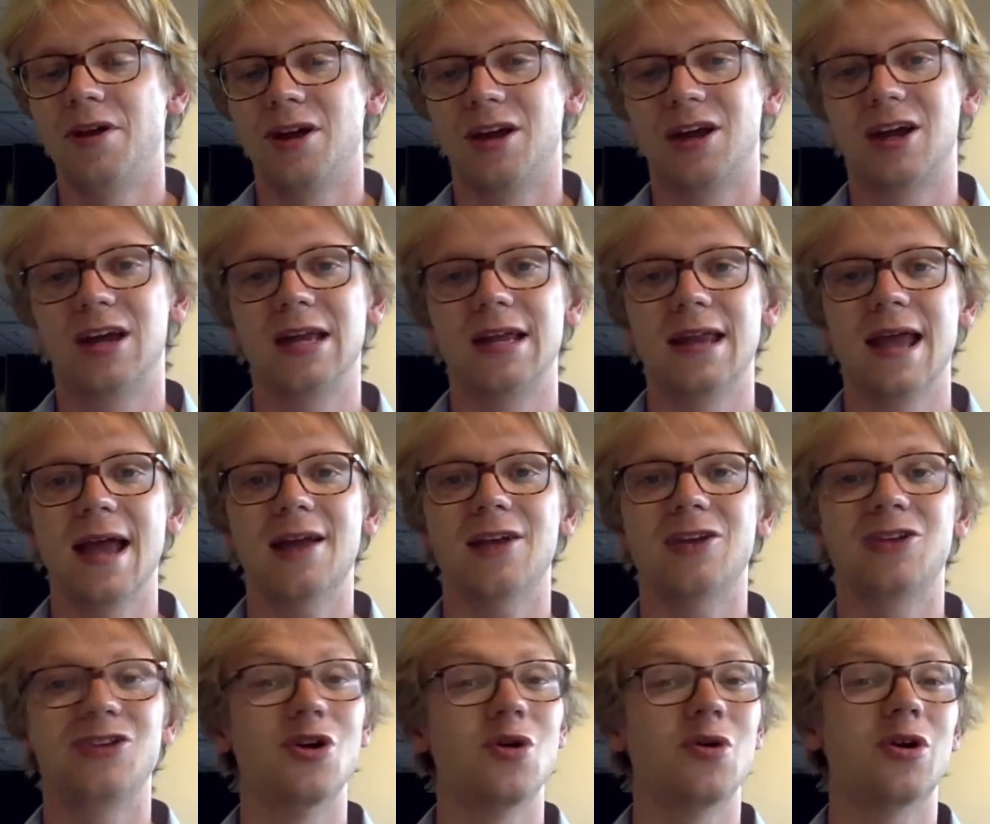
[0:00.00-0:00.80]

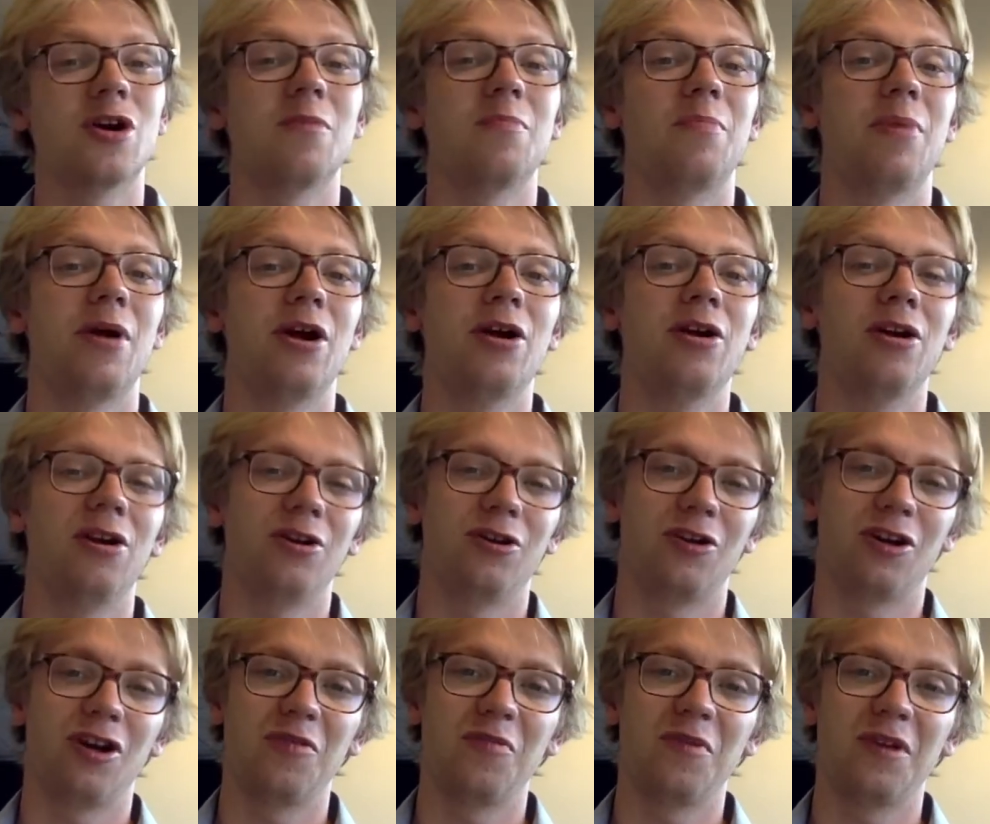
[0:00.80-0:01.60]
Connect, don't compare.
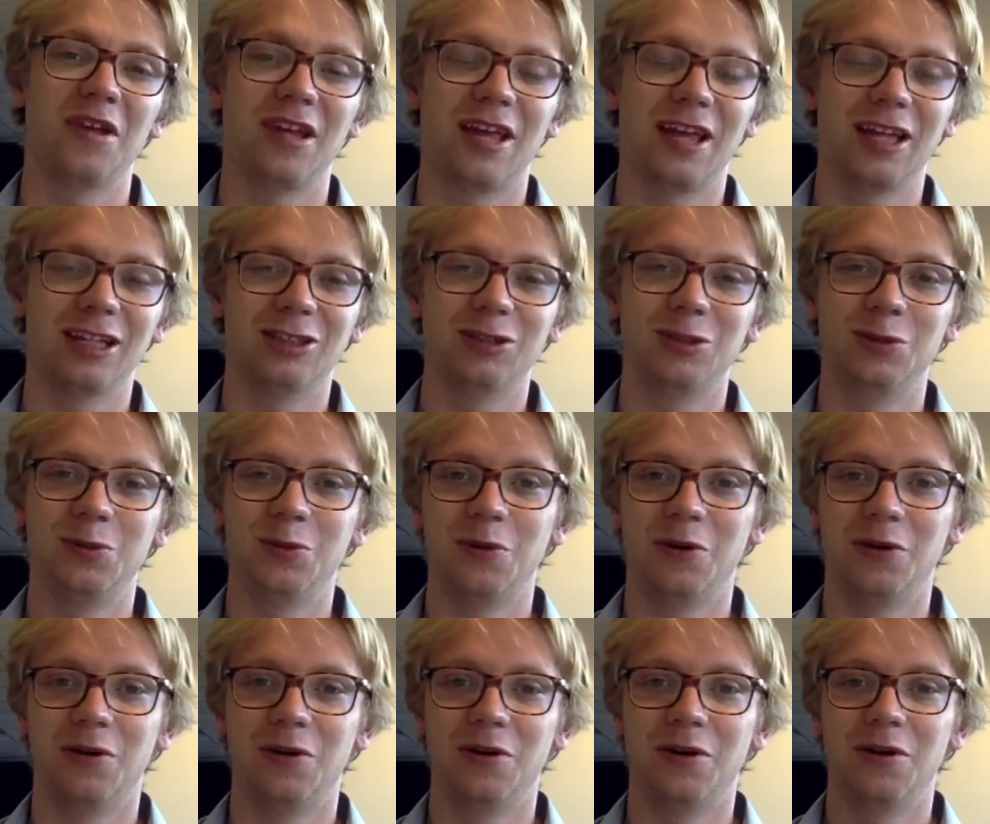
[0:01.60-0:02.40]
You're going to meet kids
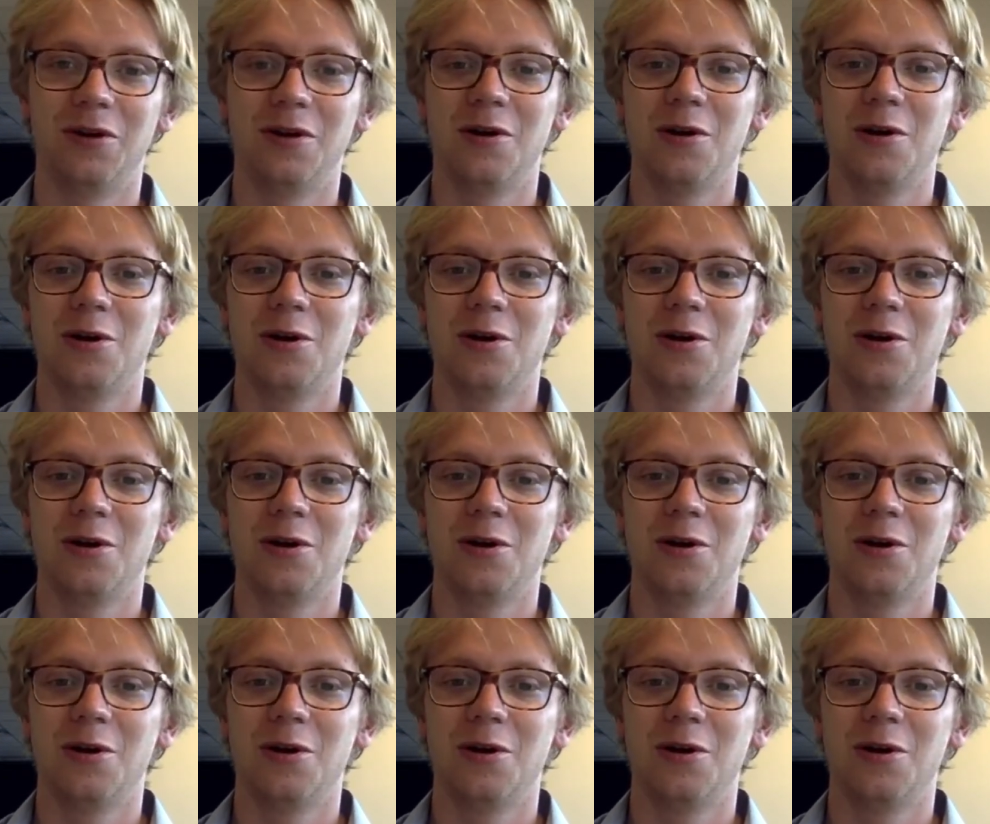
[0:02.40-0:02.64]
who are